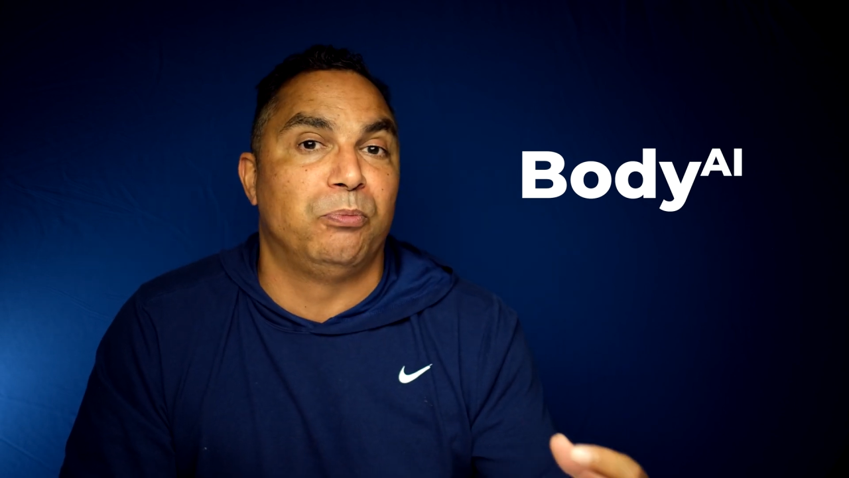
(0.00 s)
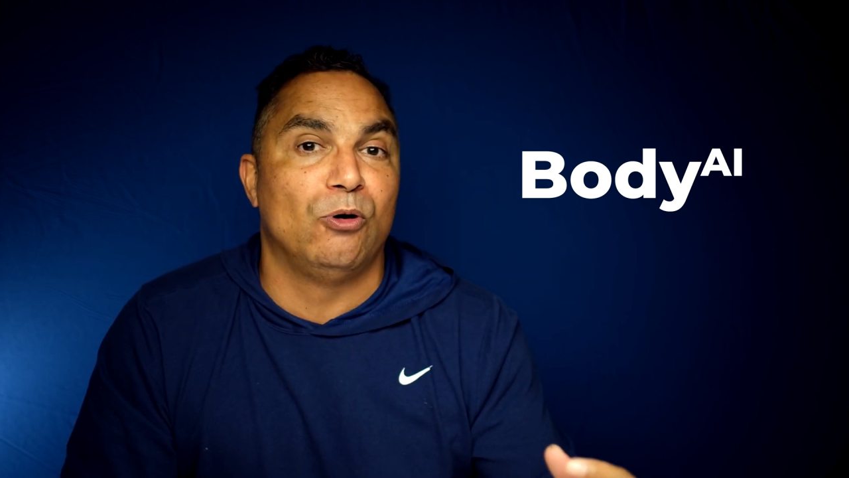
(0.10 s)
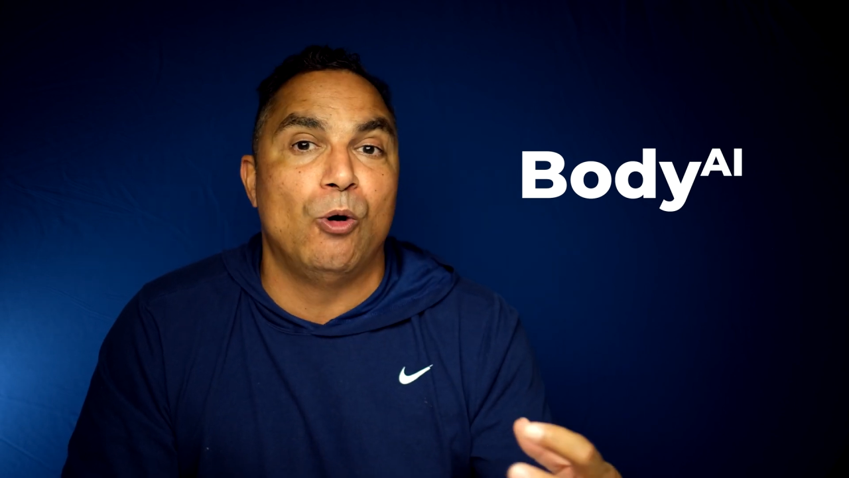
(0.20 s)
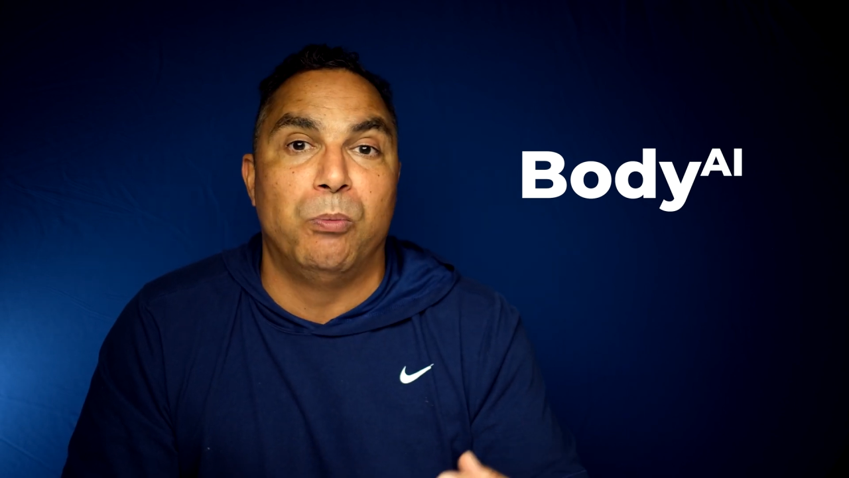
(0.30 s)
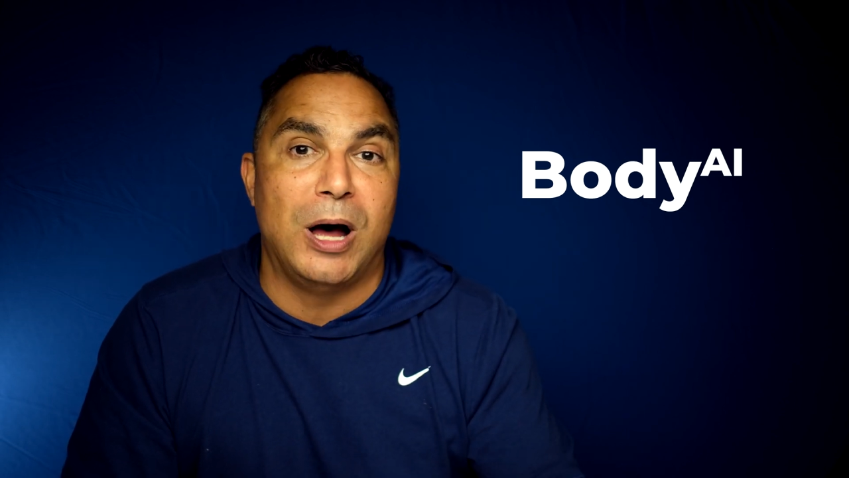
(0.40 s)

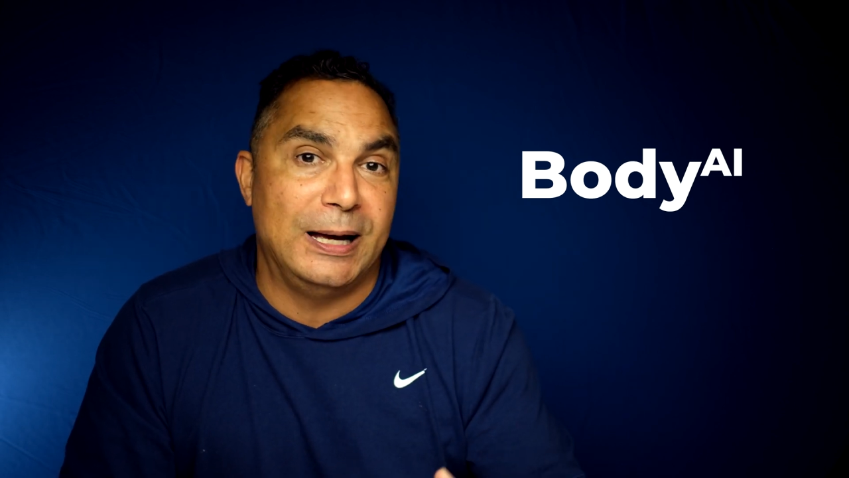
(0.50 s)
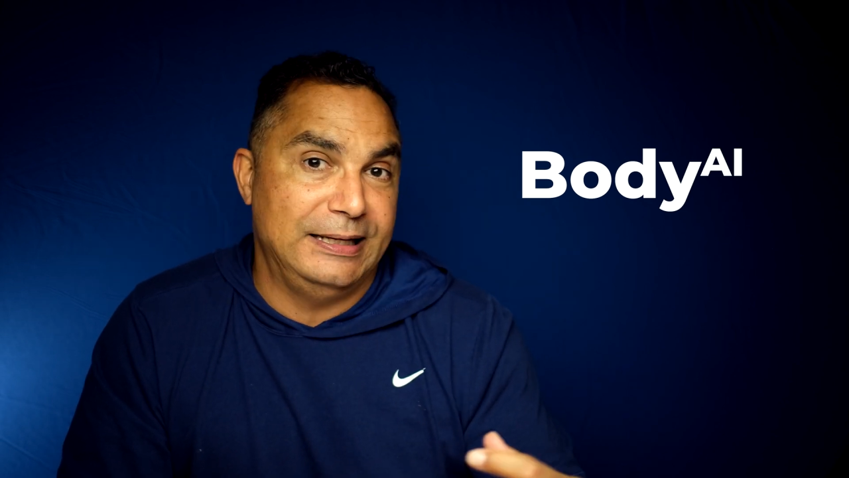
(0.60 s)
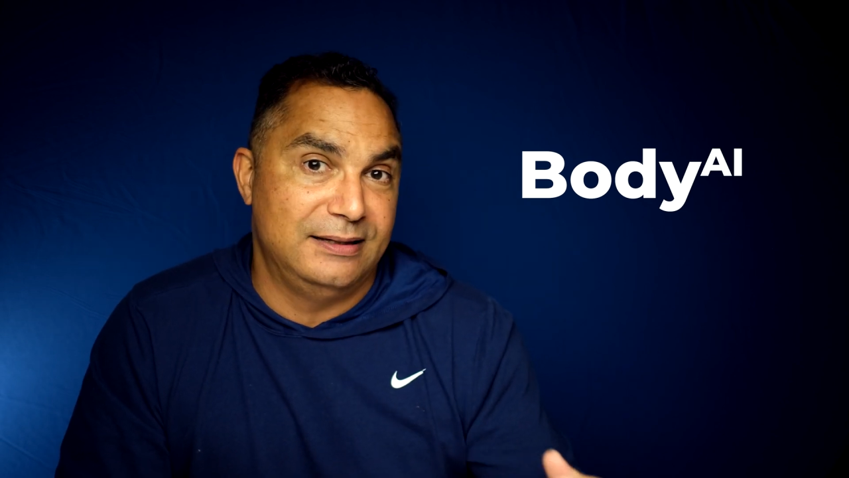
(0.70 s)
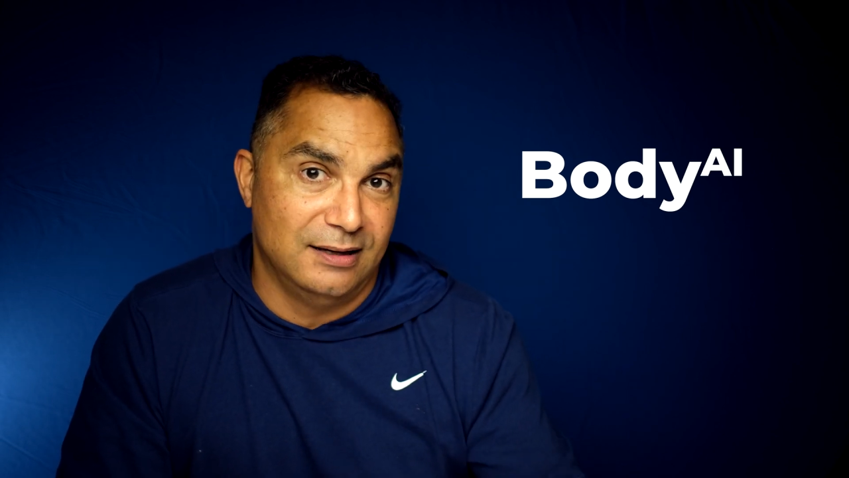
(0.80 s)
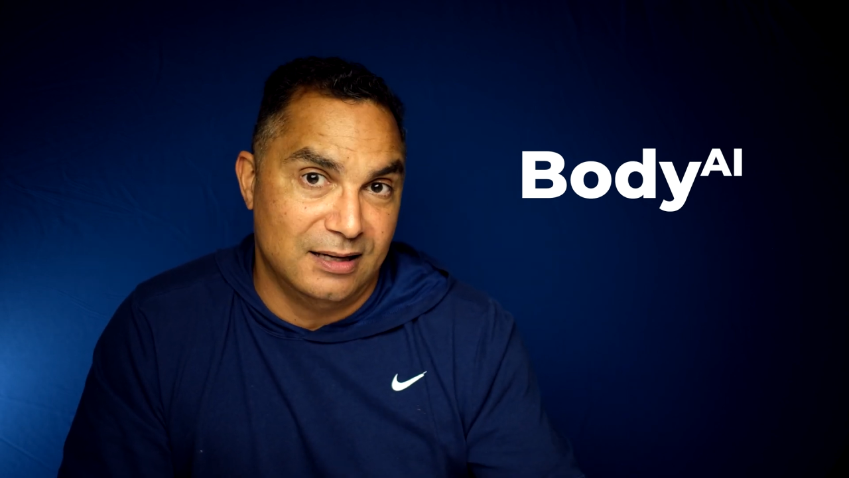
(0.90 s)
Pro
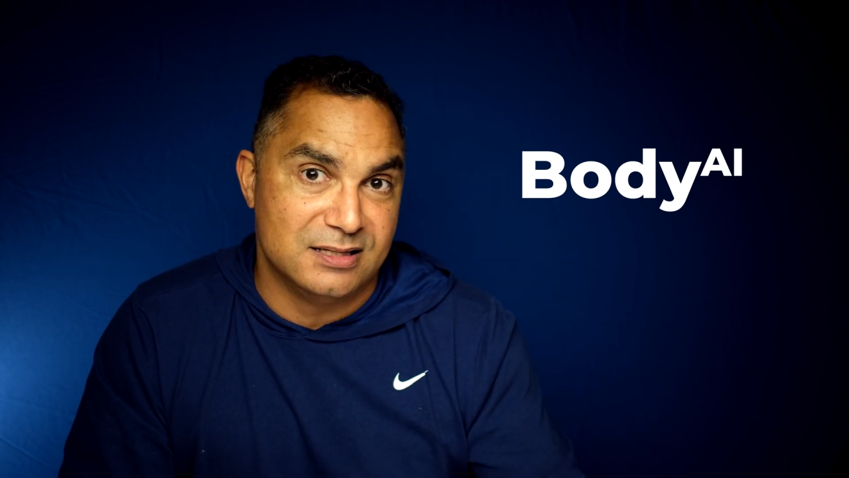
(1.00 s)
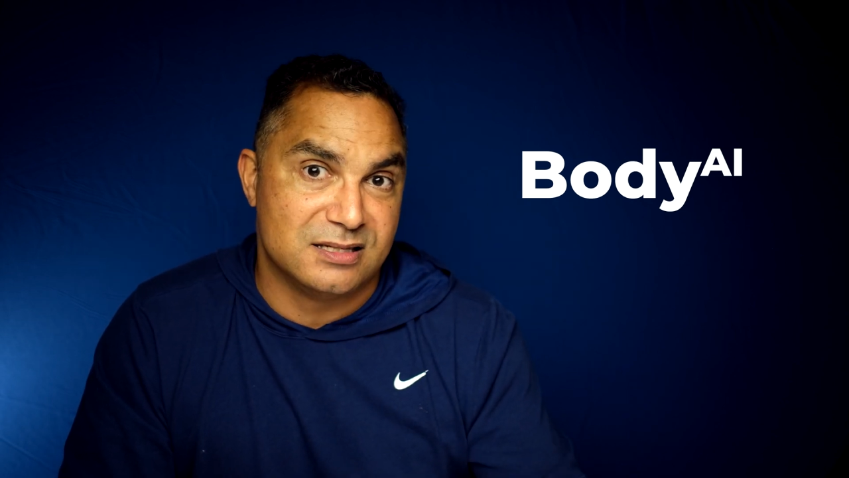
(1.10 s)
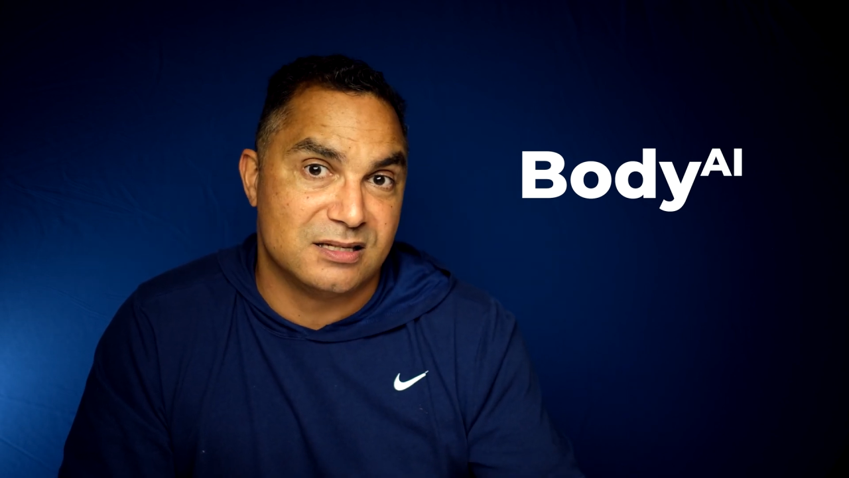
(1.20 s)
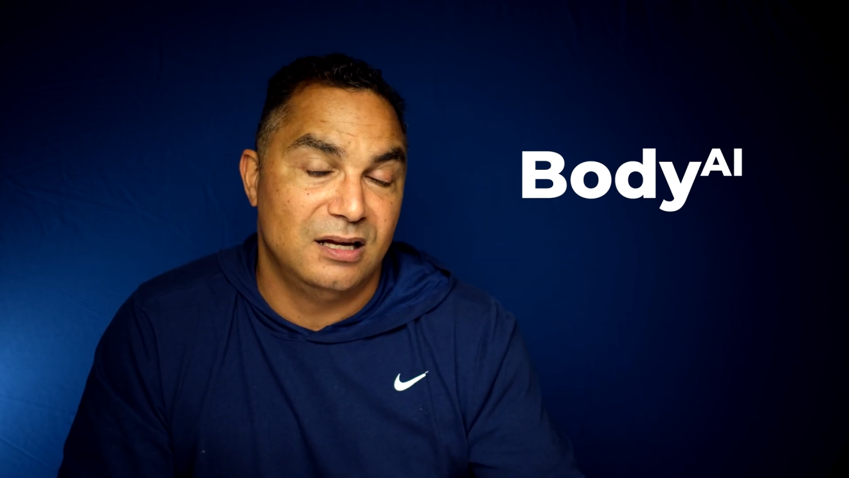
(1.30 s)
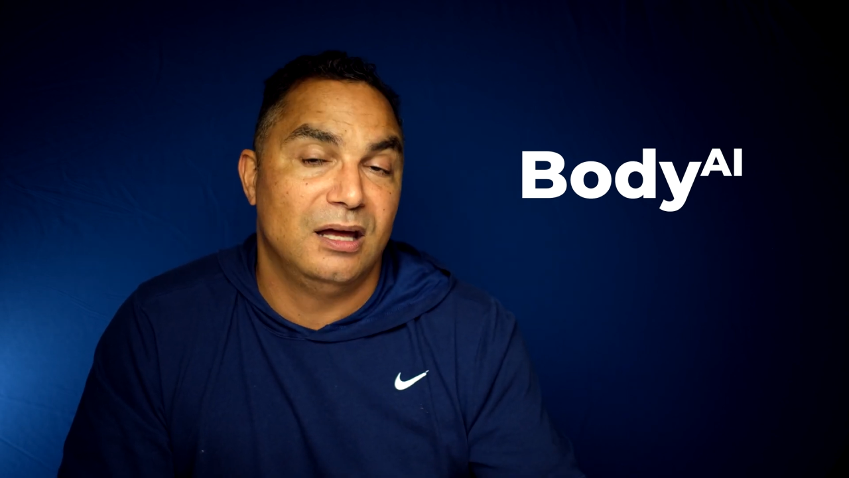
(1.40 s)
Body
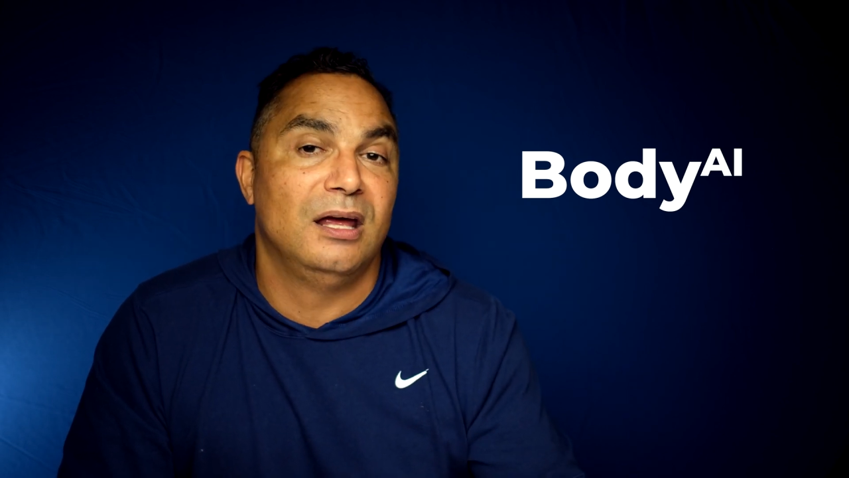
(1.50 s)
does